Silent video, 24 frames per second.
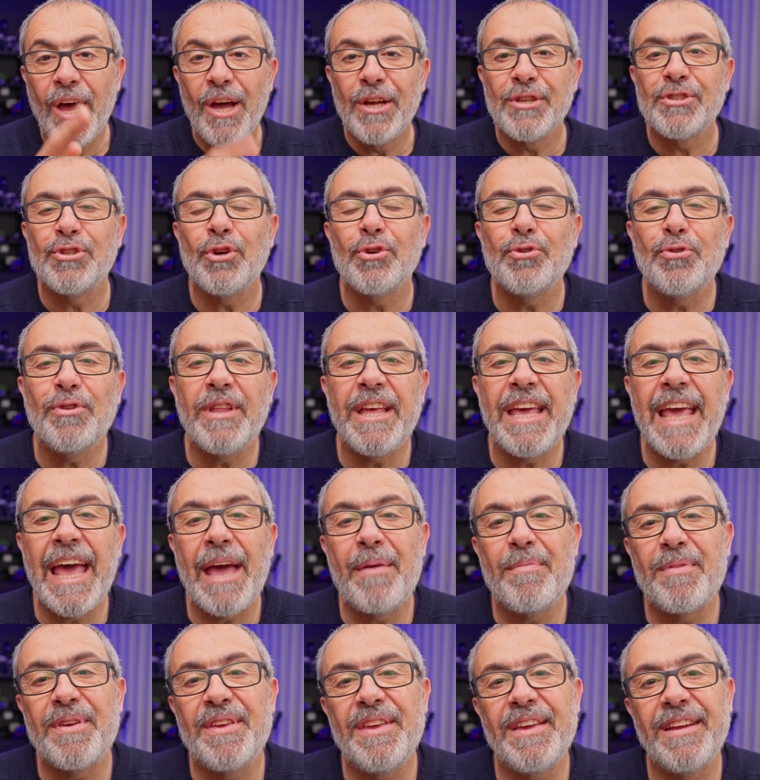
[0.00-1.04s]
So today
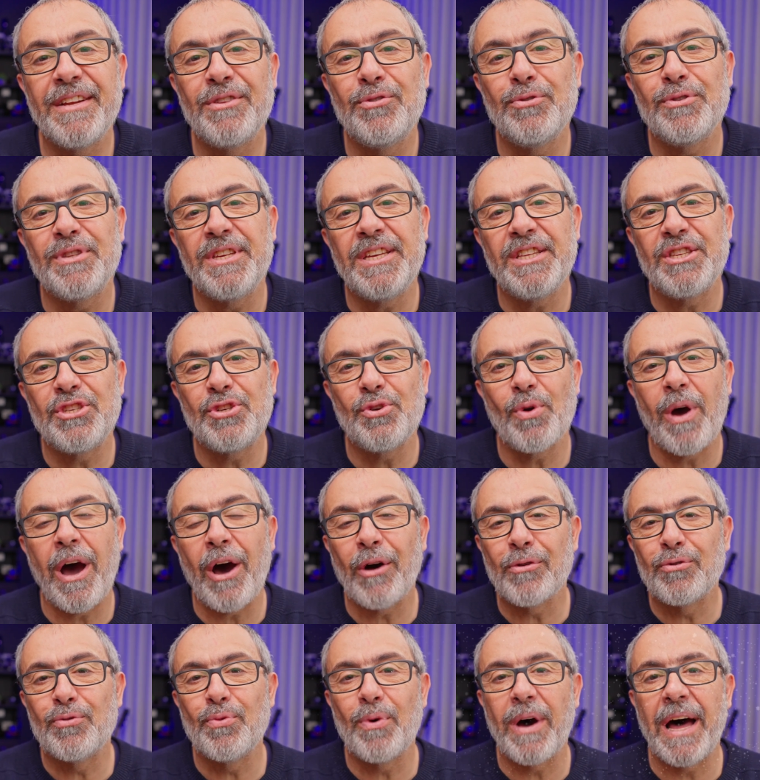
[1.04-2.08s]
I'm here to teach you
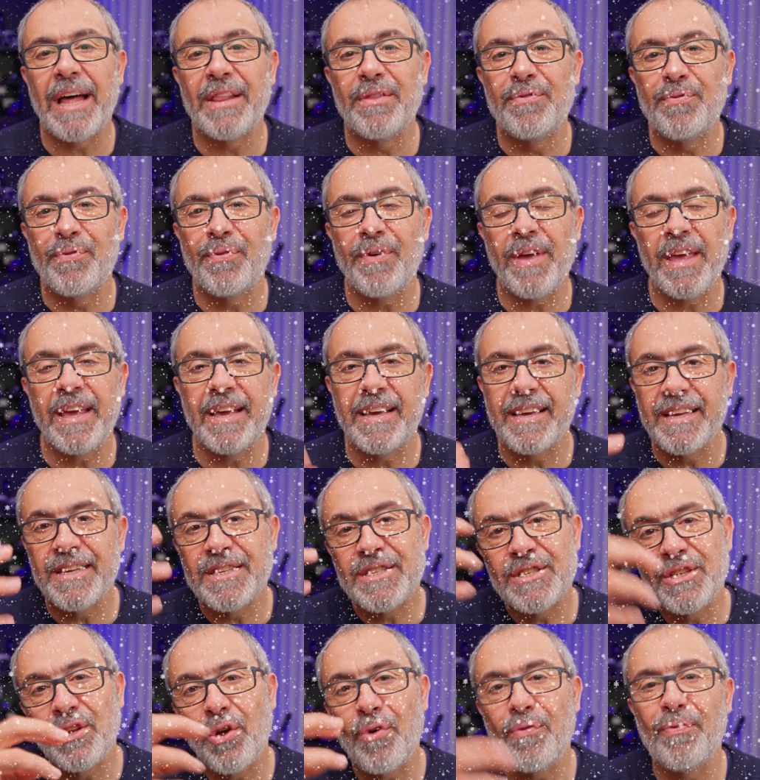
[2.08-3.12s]
how to add fake
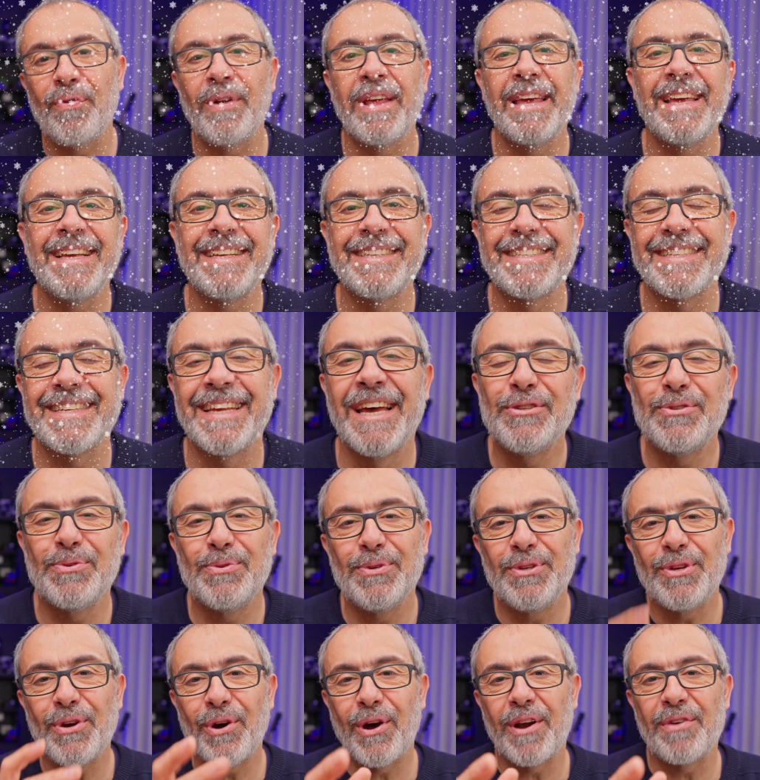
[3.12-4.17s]
snowflakes
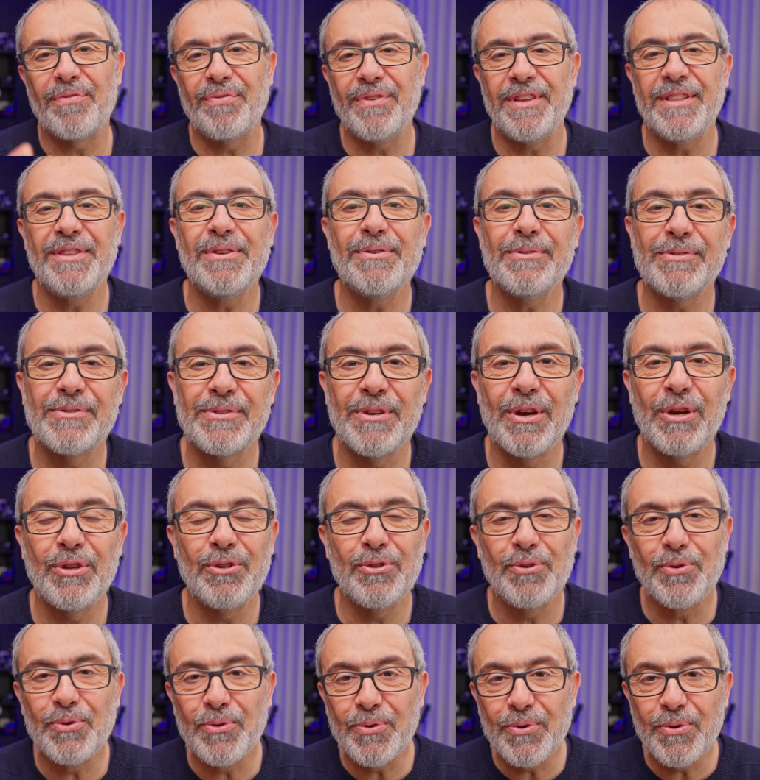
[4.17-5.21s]
to your videos
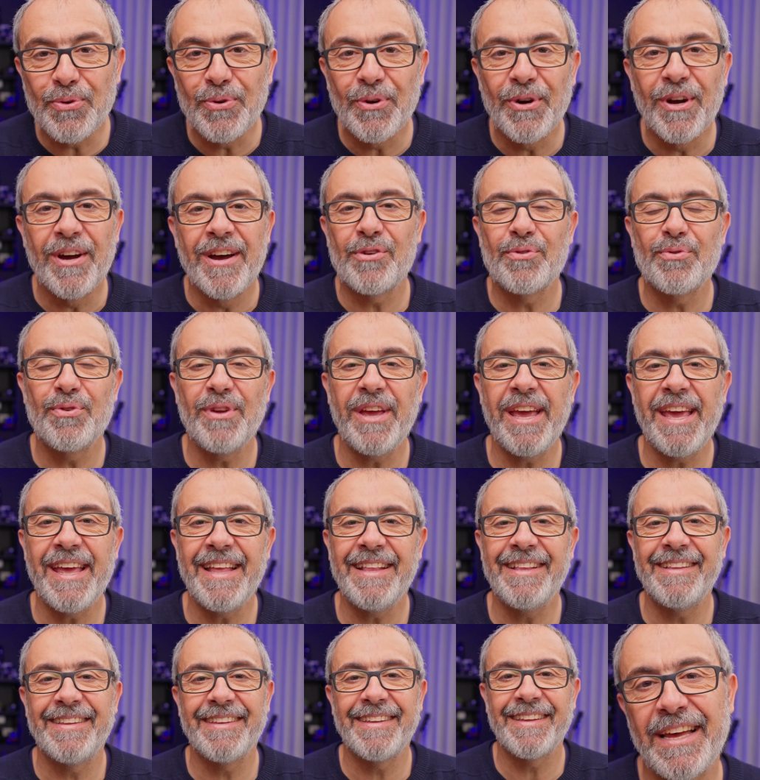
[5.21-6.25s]
to
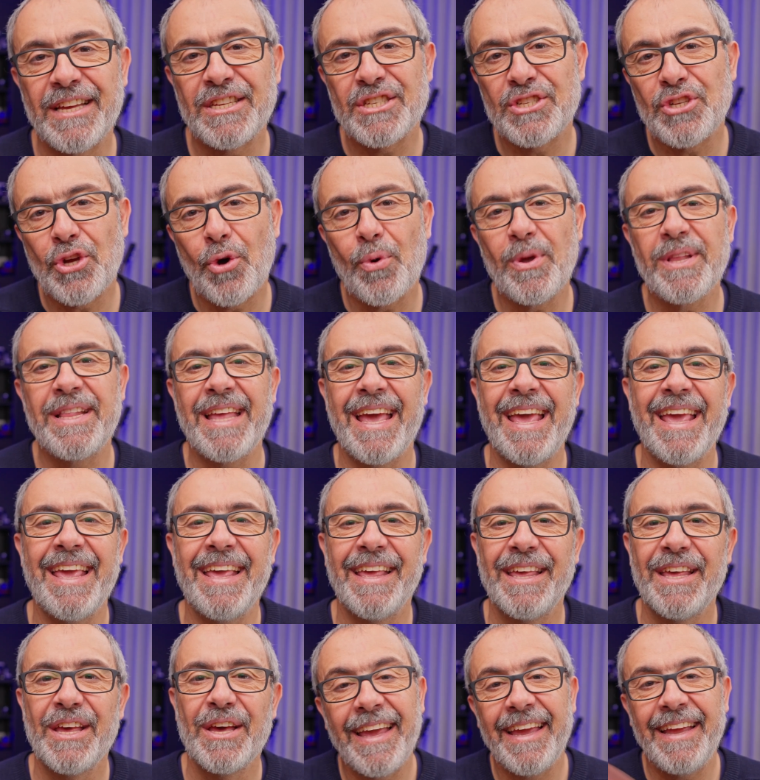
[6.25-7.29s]
create a snowy
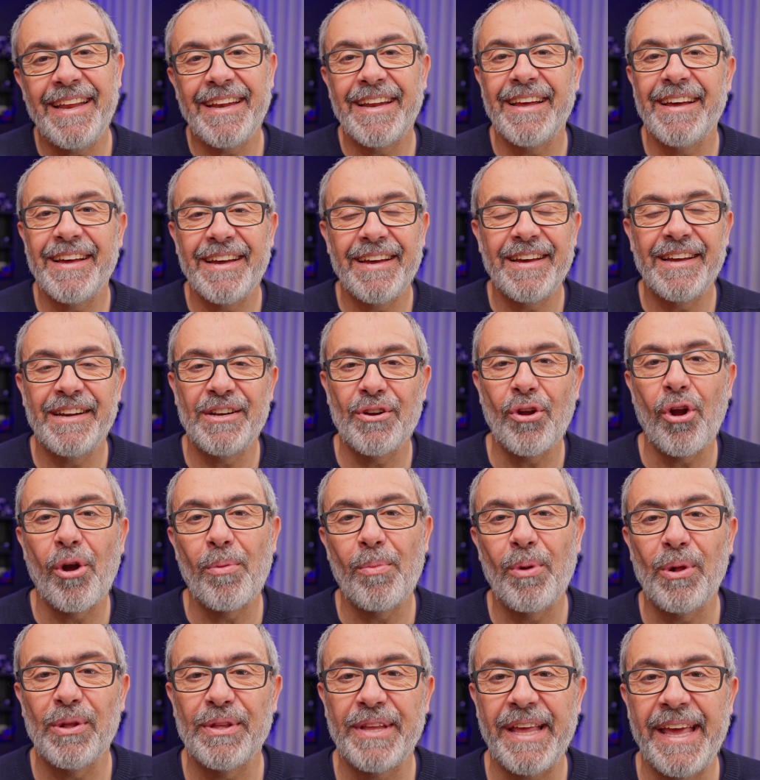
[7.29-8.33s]
day in a
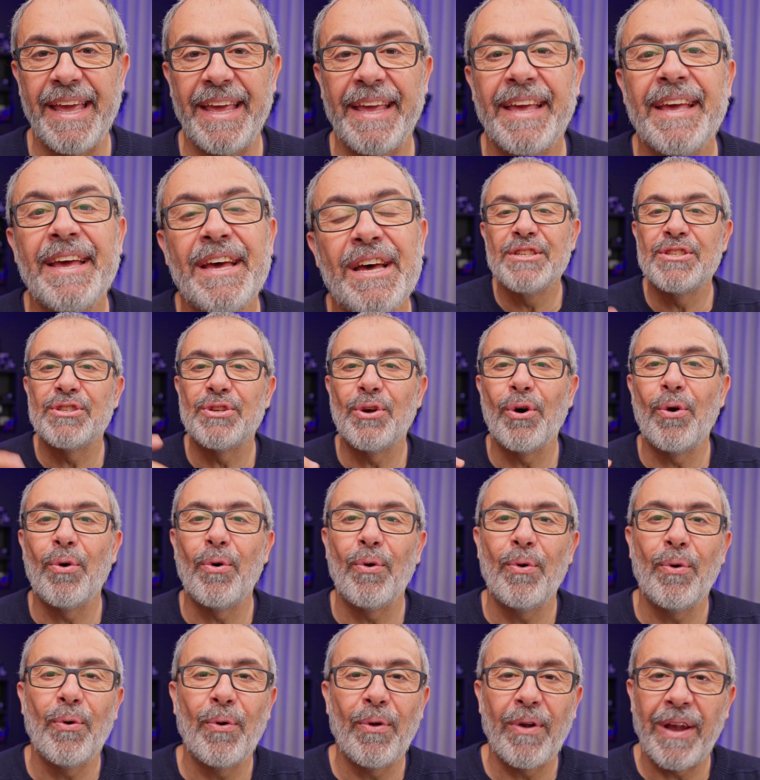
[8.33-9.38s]
normal day.
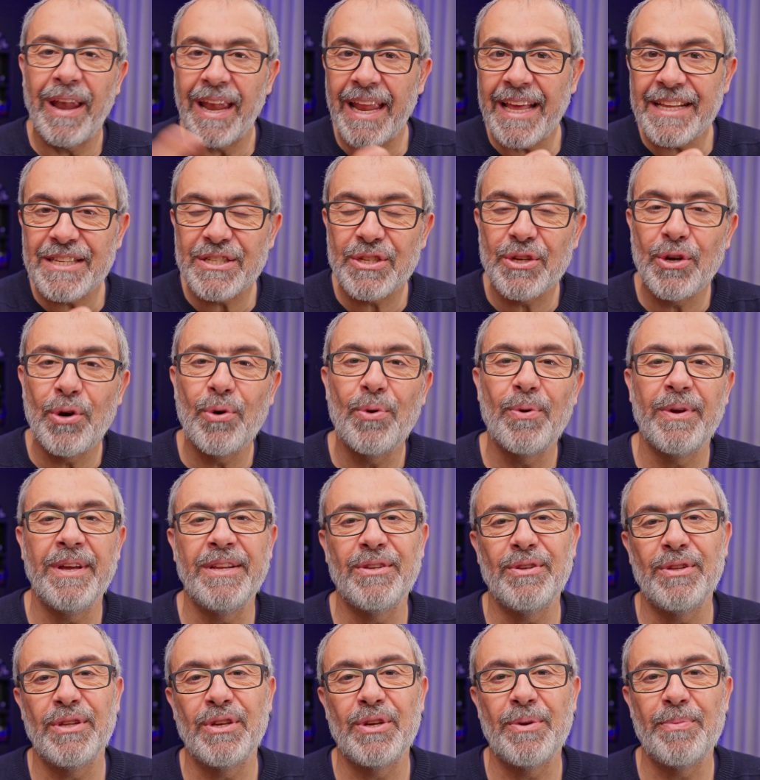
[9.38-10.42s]
So let's go
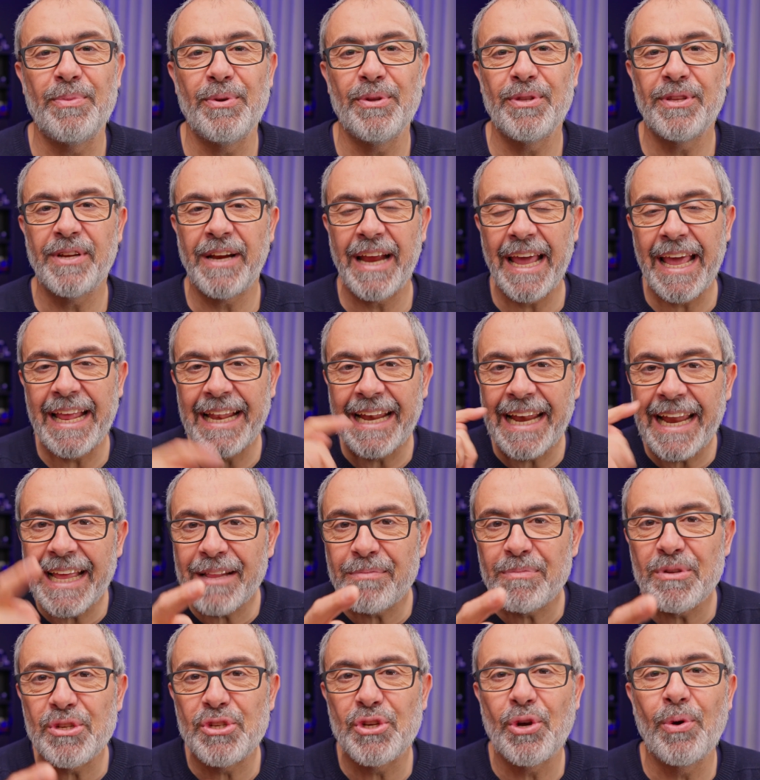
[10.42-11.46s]
into the computer and
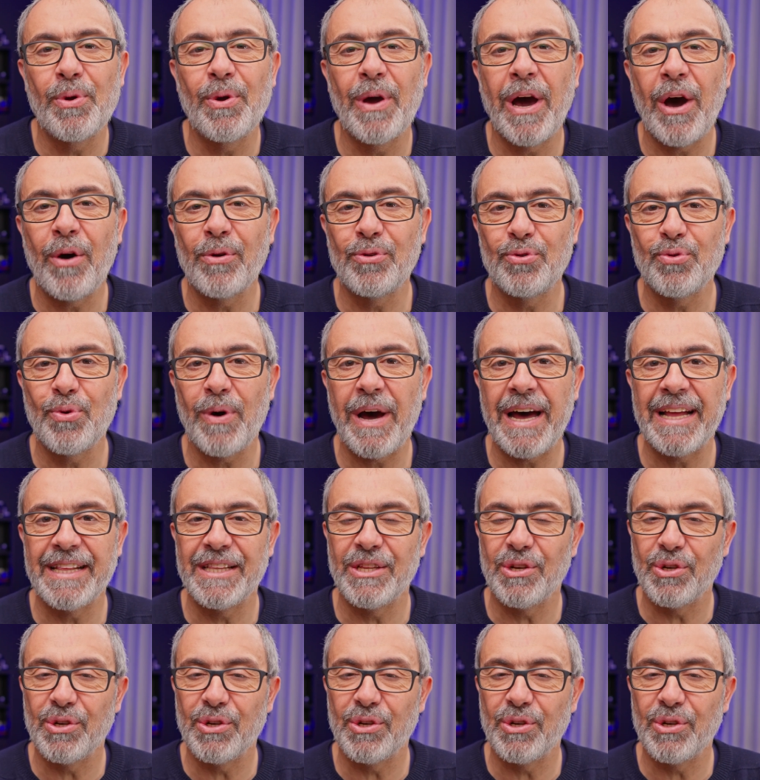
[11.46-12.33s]
let me show you how to add